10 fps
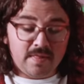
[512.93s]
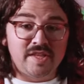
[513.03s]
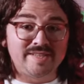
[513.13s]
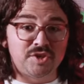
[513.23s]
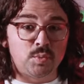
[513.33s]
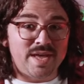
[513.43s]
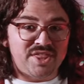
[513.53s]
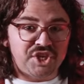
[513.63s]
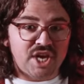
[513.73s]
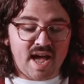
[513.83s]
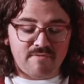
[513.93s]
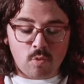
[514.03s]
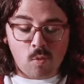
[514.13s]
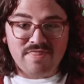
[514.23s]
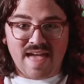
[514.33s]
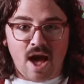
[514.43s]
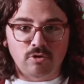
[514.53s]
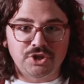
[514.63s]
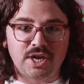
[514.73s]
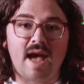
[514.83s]
this is with chaff,
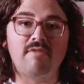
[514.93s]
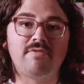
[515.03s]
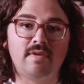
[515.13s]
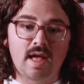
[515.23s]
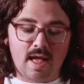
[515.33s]
without chaff.